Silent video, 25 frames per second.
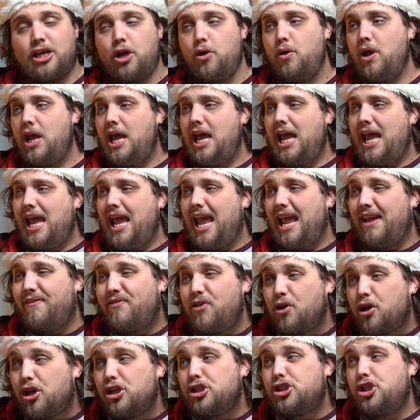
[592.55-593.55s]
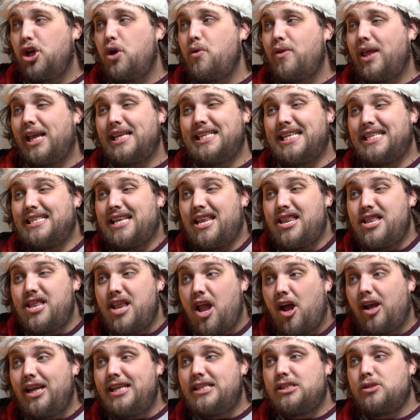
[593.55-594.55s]
So if you can do this, it's a
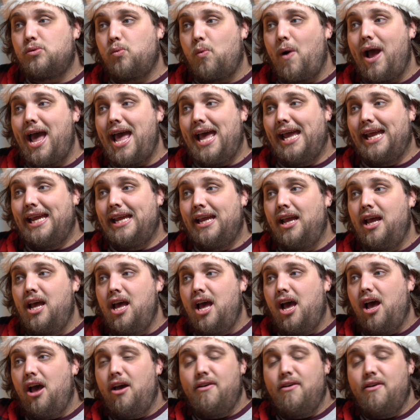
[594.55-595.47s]
nice way